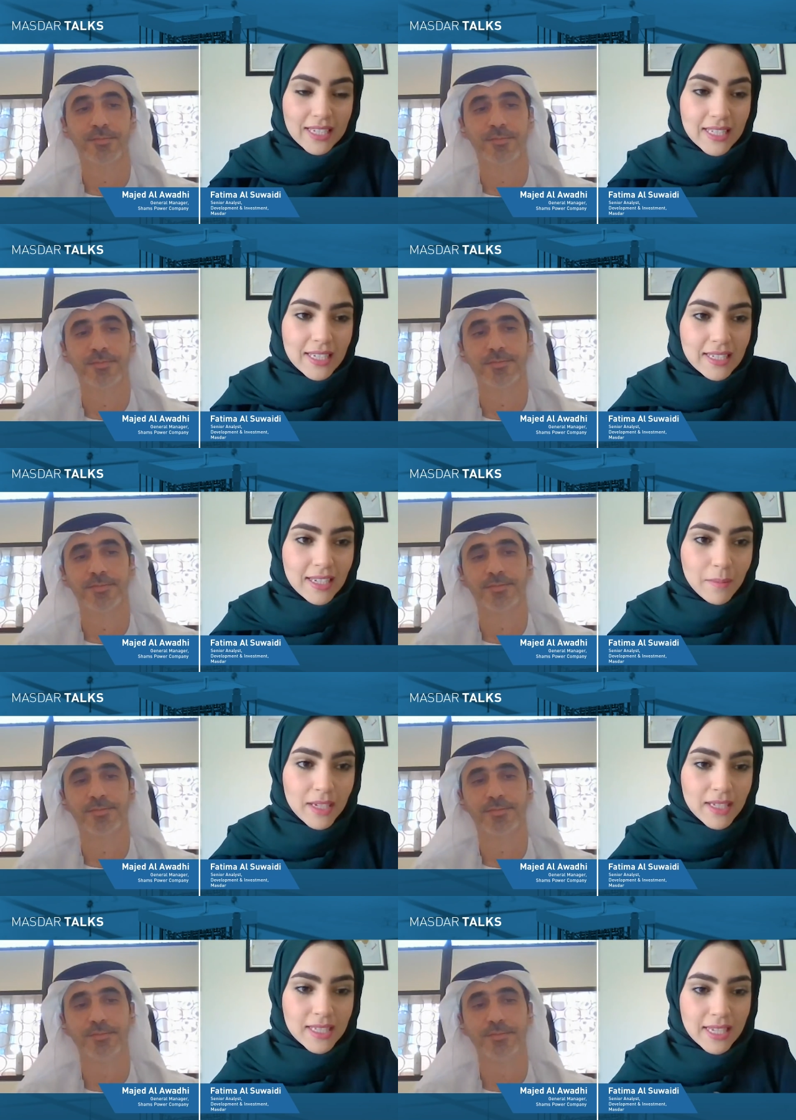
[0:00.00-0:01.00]
Speaker 1: Indeed,
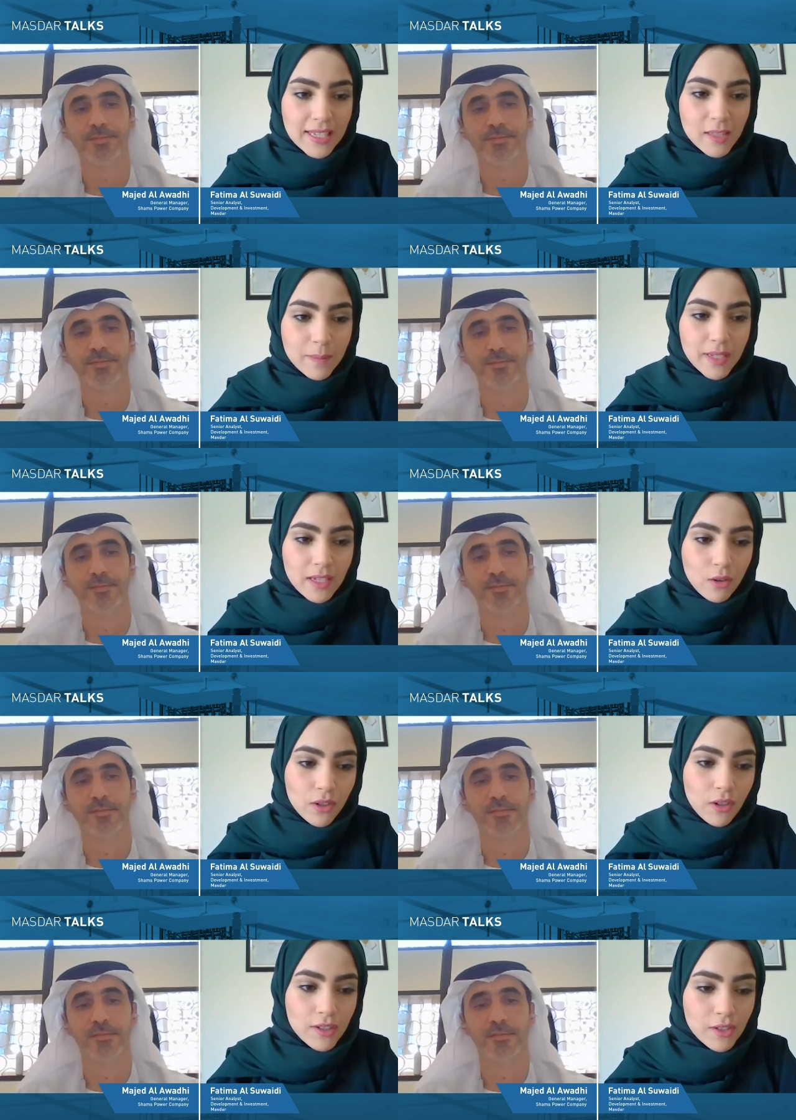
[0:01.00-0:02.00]
I mean,
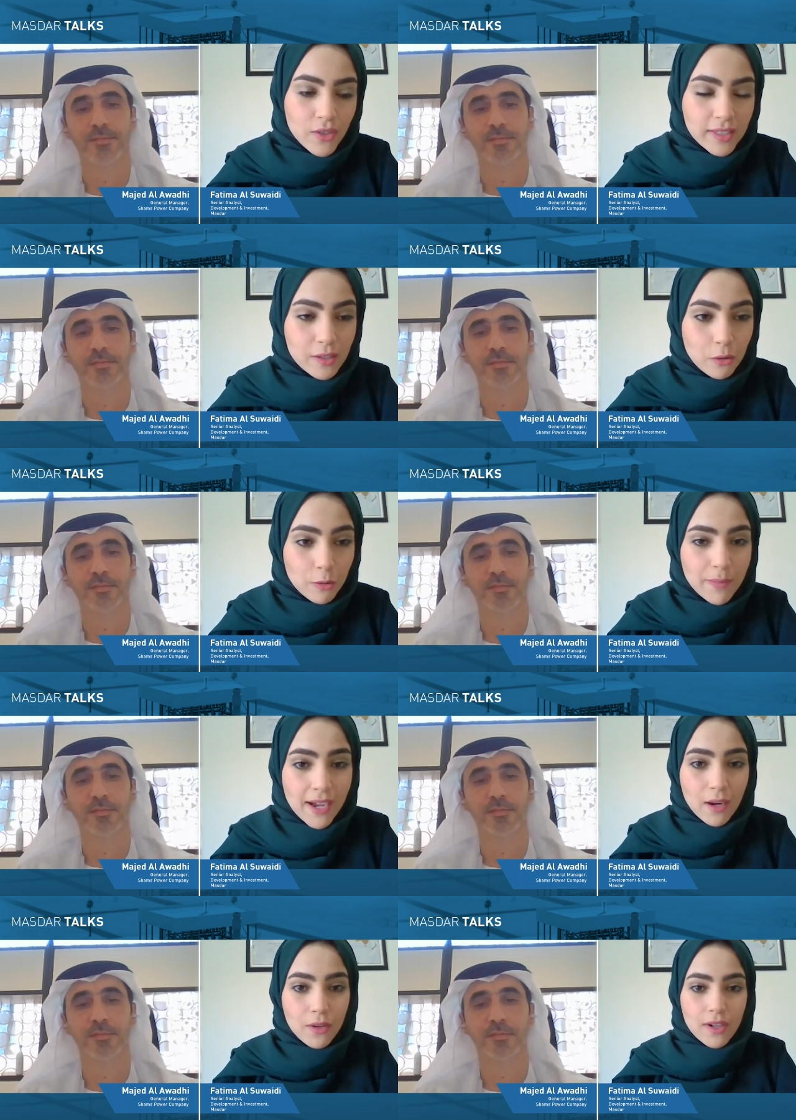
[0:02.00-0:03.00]
CSP, or concentrated solar
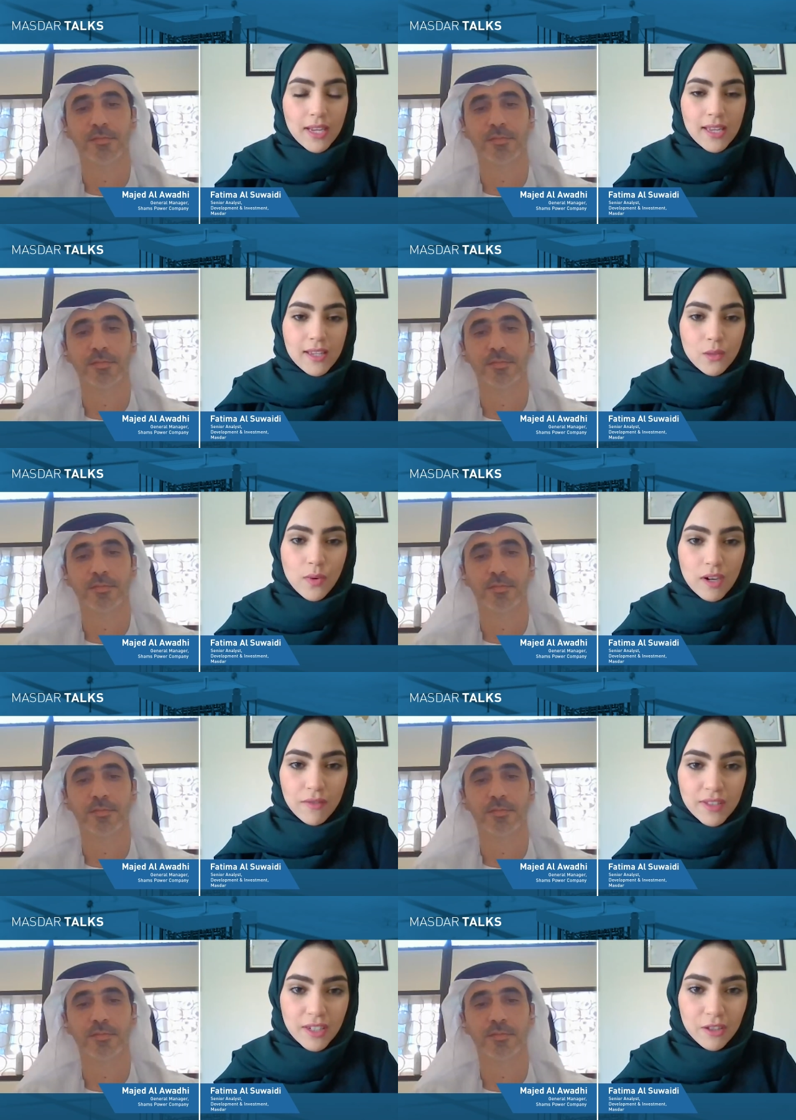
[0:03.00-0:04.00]
power, is
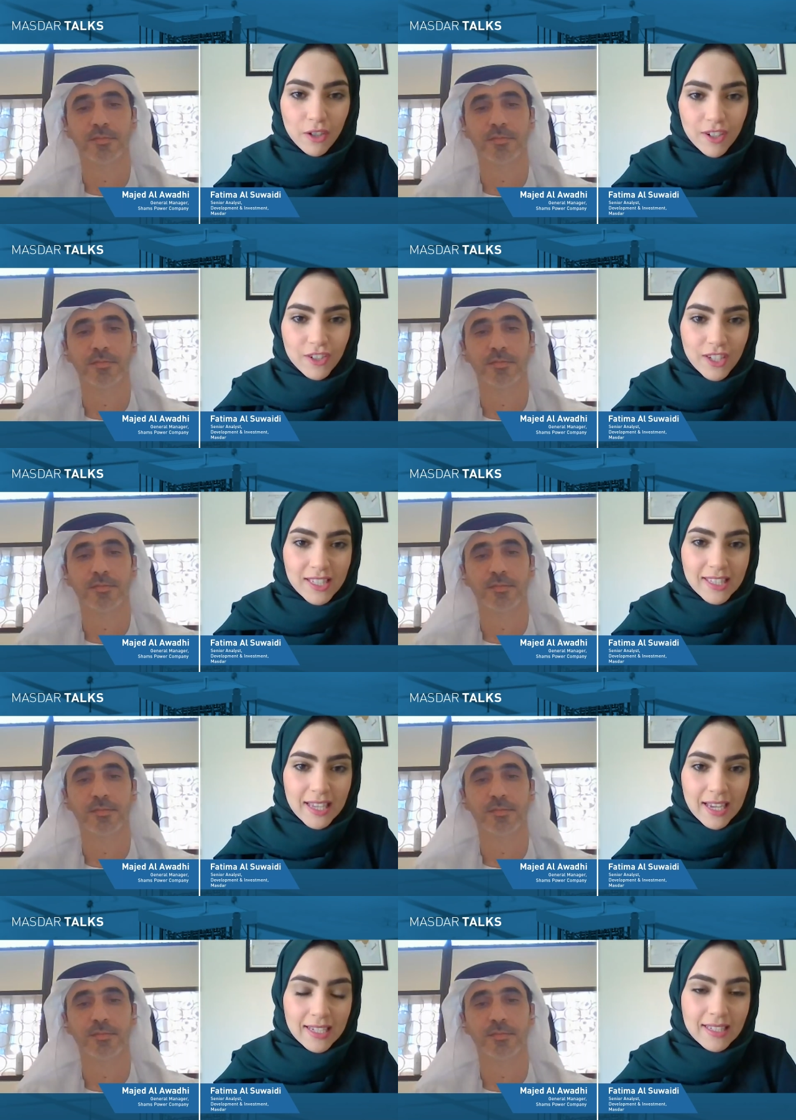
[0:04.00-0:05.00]
one of the
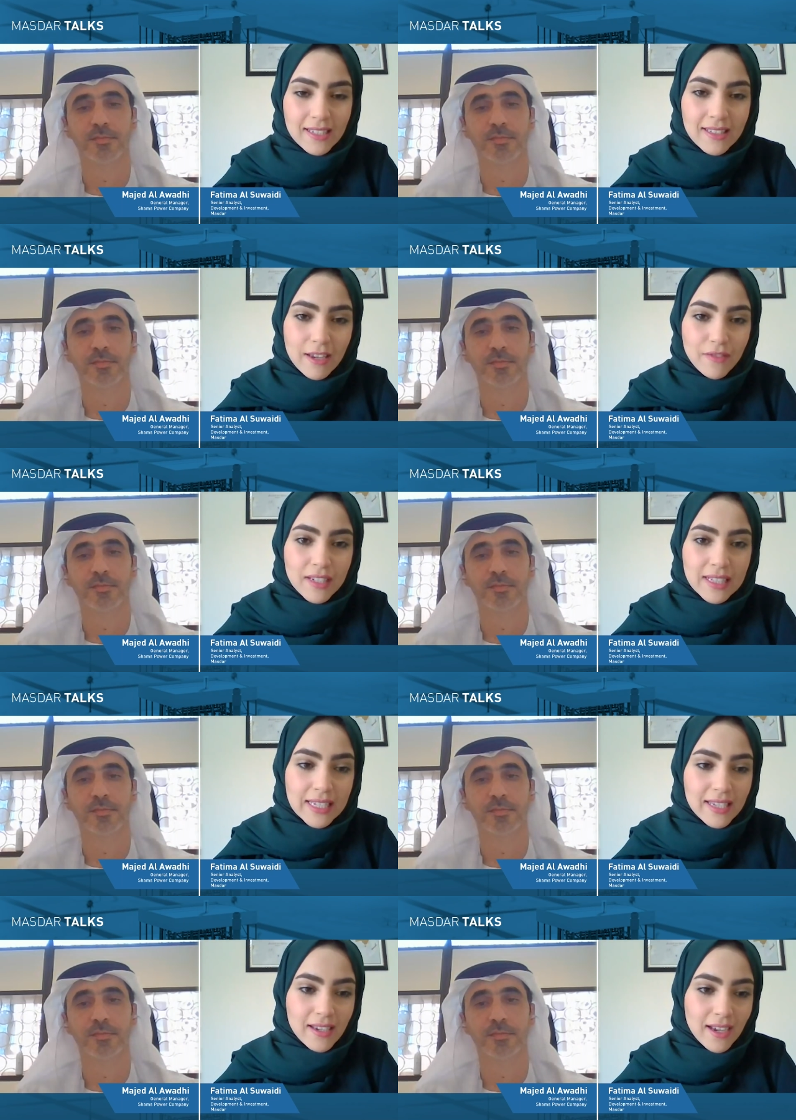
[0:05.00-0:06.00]
technologies that
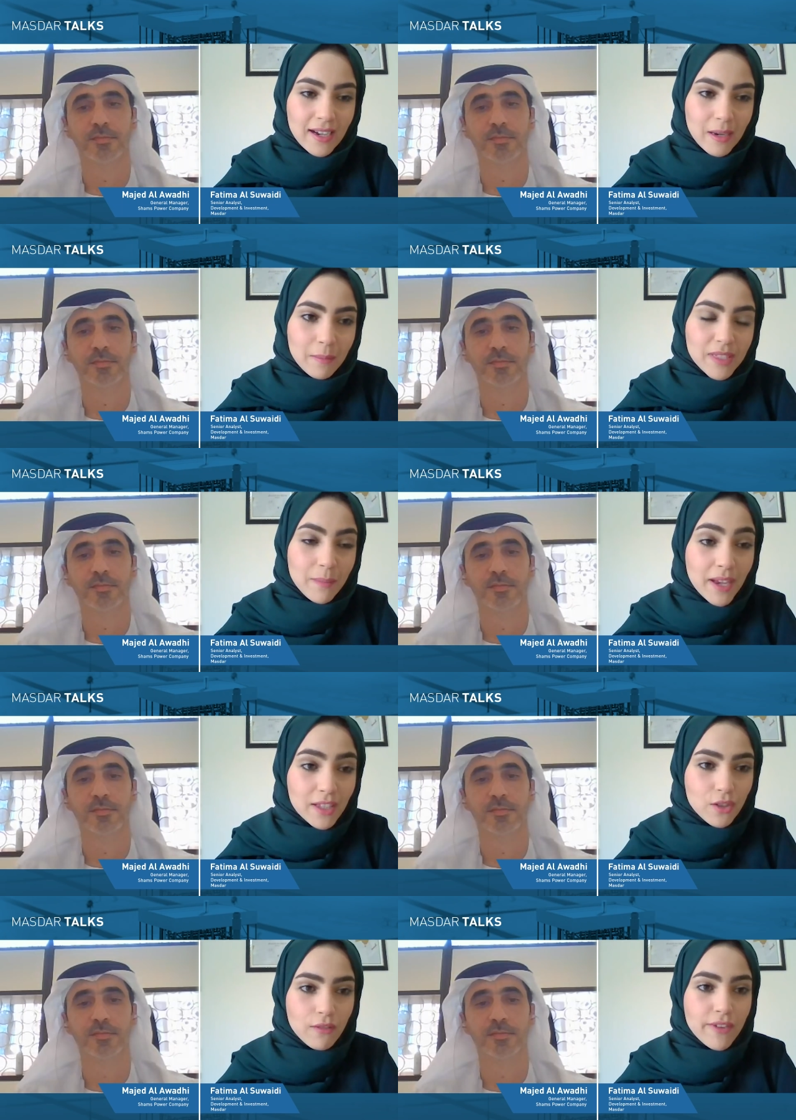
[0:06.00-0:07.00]
definitely
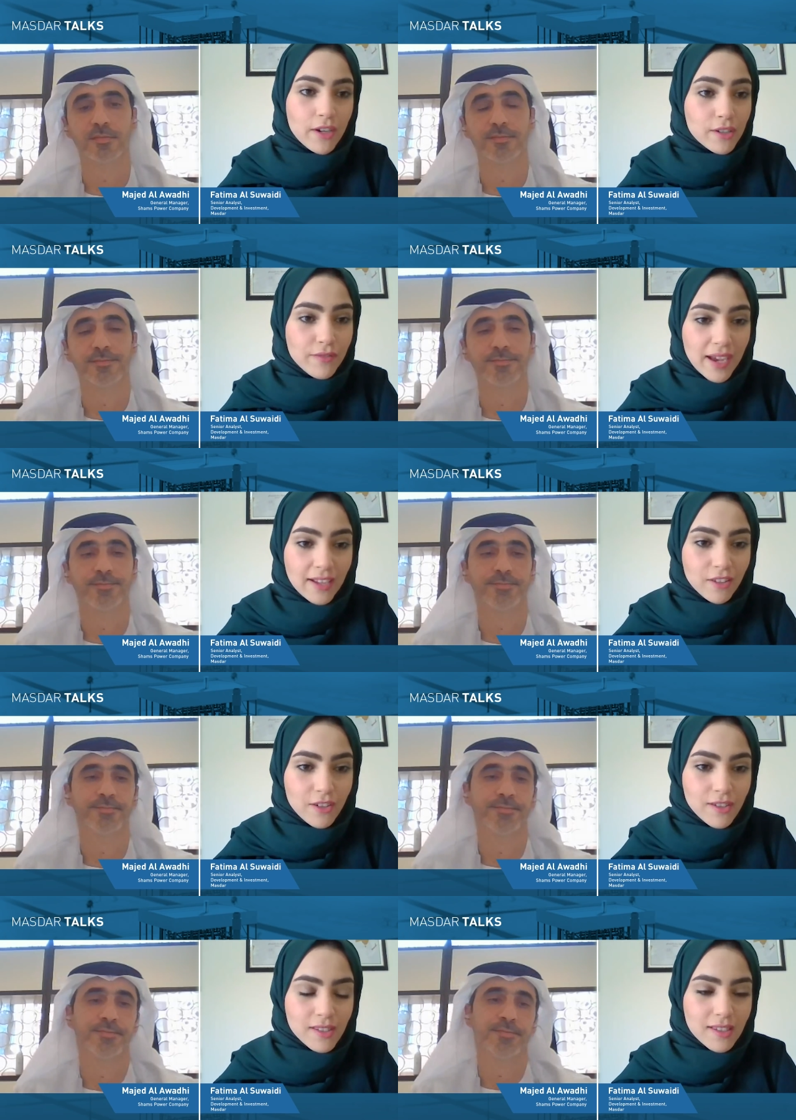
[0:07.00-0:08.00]
depends on various
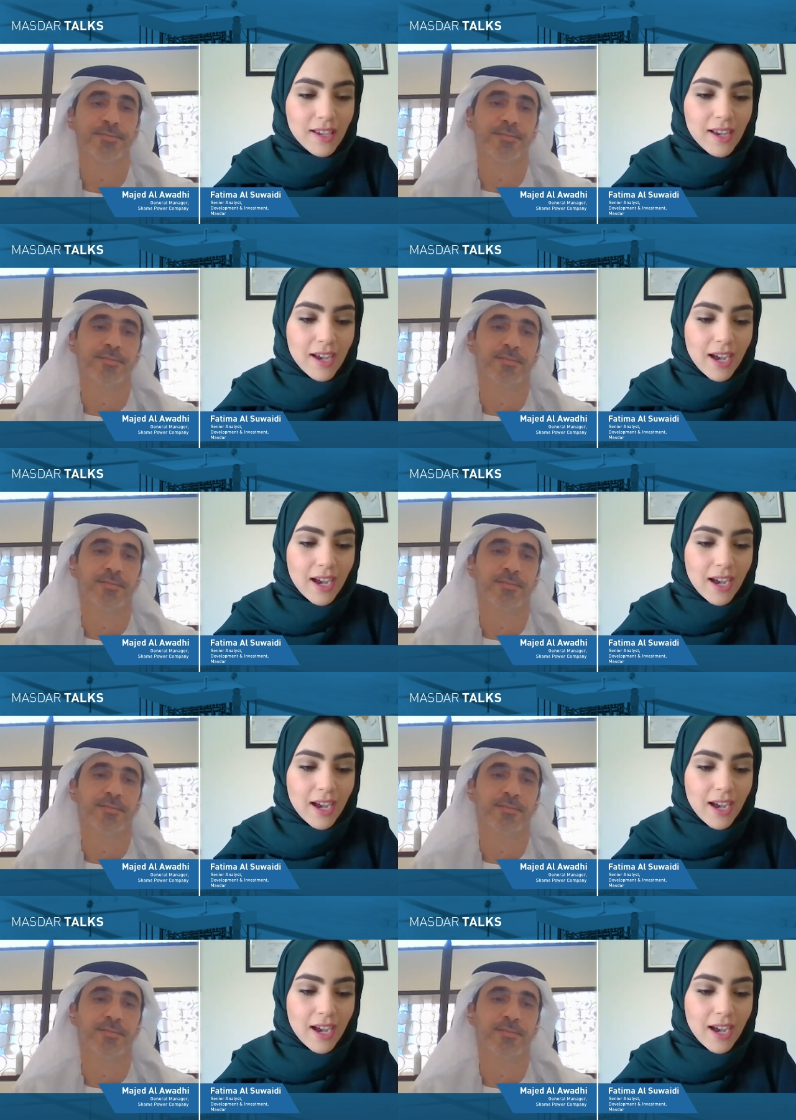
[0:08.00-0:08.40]
factors.